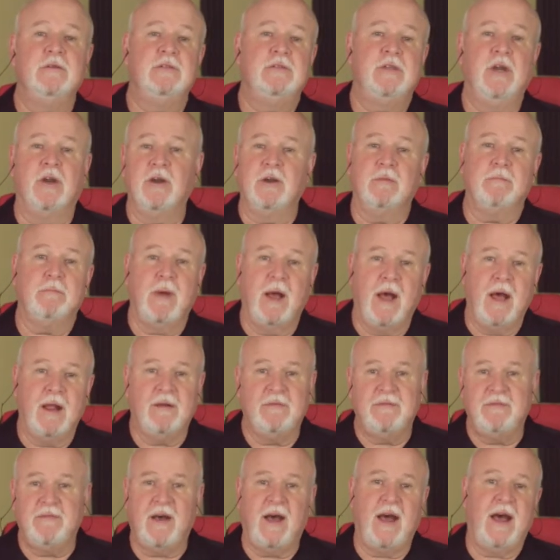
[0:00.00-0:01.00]
dirt
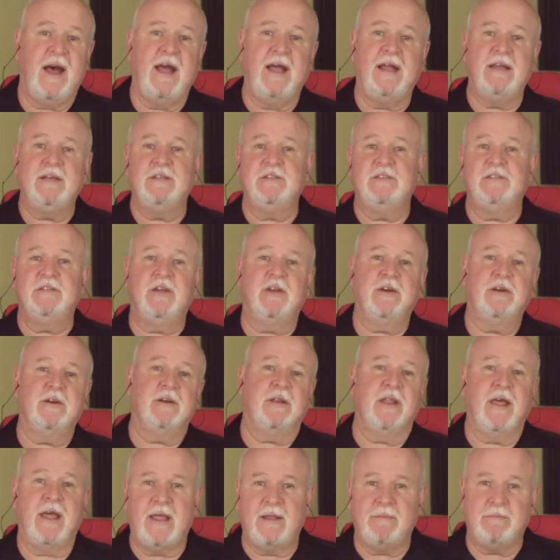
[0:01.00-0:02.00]
modified,
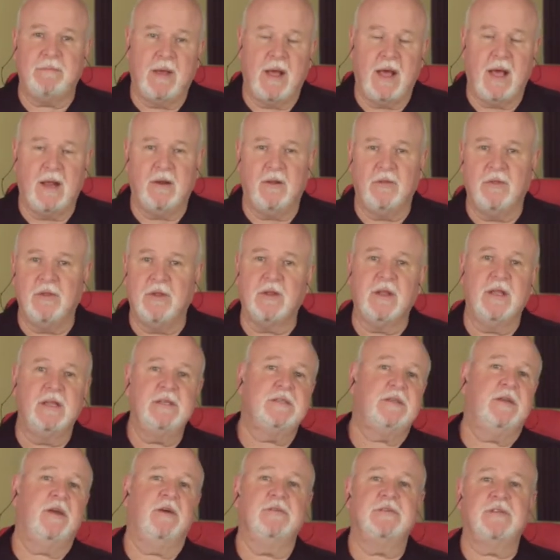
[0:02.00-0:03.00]
dirt late model, the
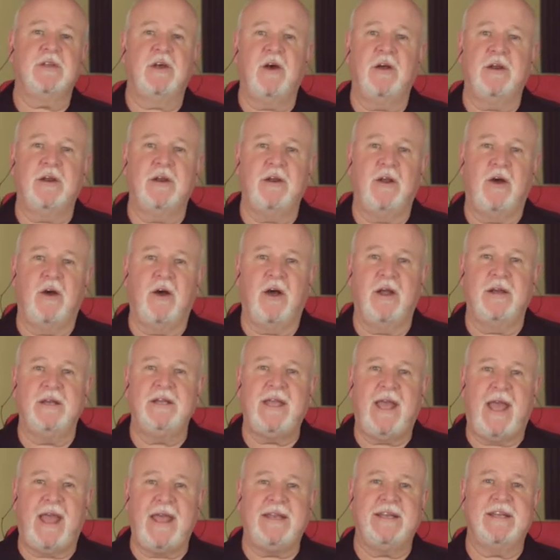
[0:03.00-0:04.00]
list goes on and
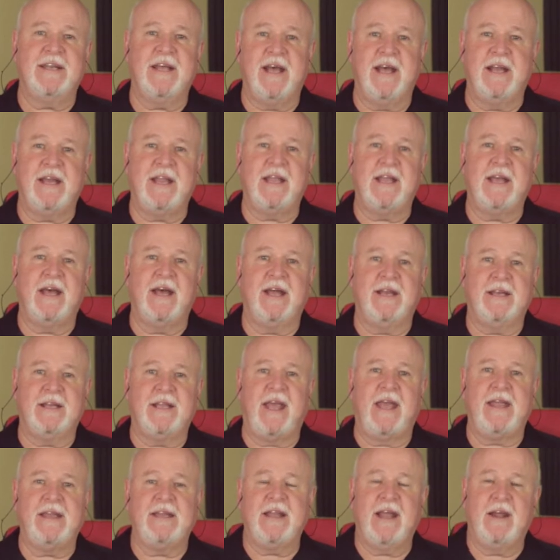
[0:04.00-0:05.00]
on, Kaden Honeycutt.
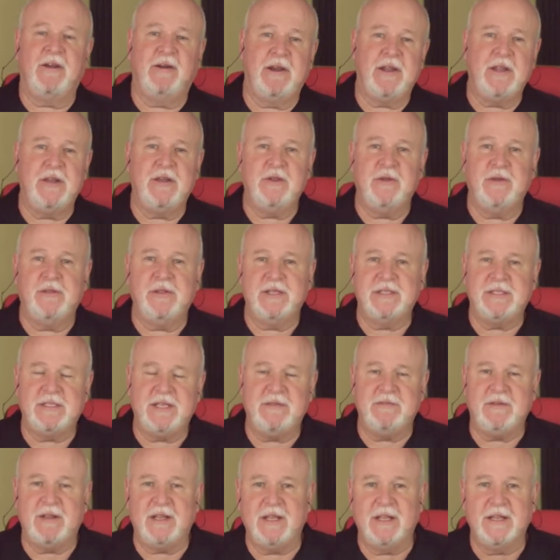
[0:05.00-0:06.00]
Kaden, how are you doing this
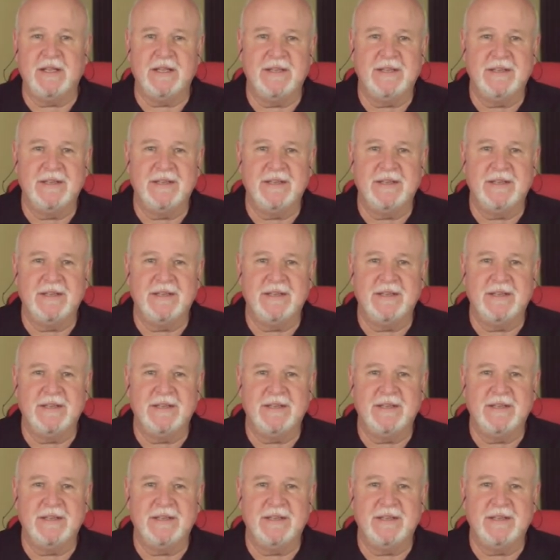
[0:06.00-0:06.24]
evening?